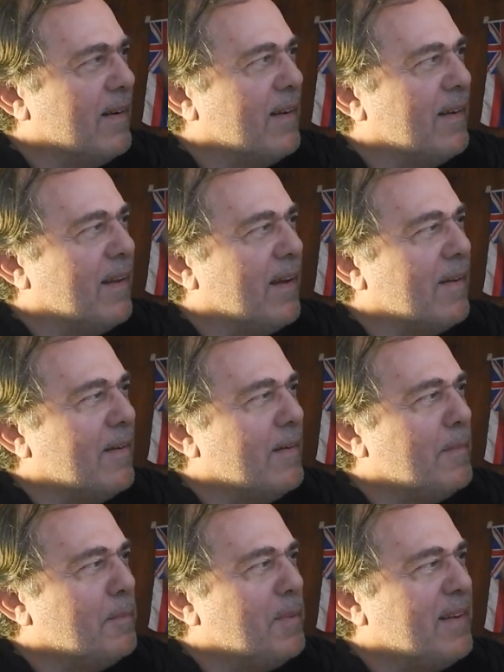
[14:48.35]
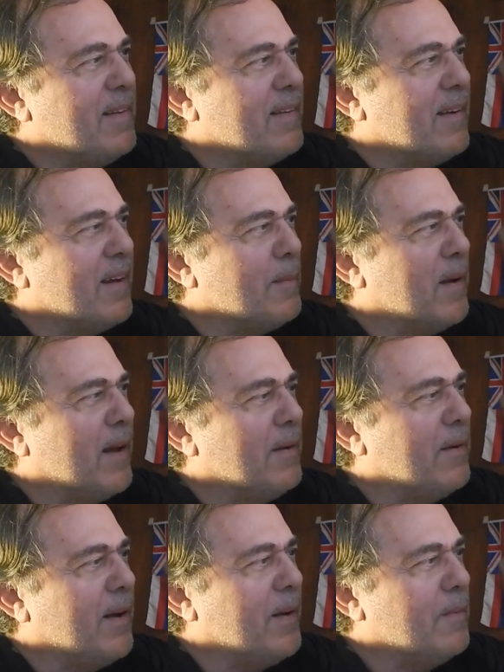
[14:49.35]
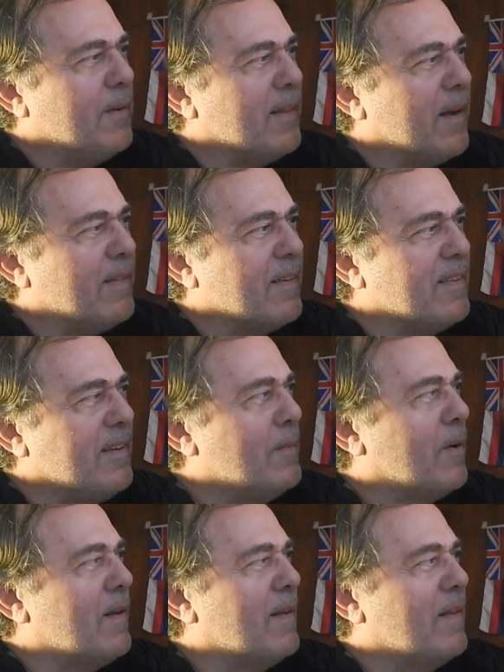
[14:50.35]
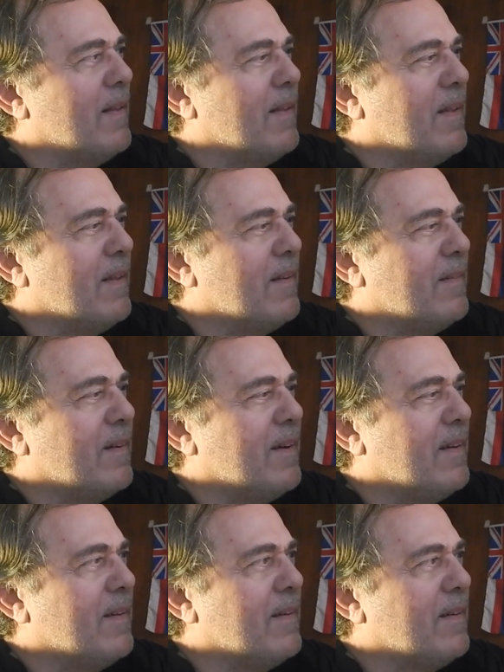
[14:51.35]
and now beaches that can migrate without the seawall, right?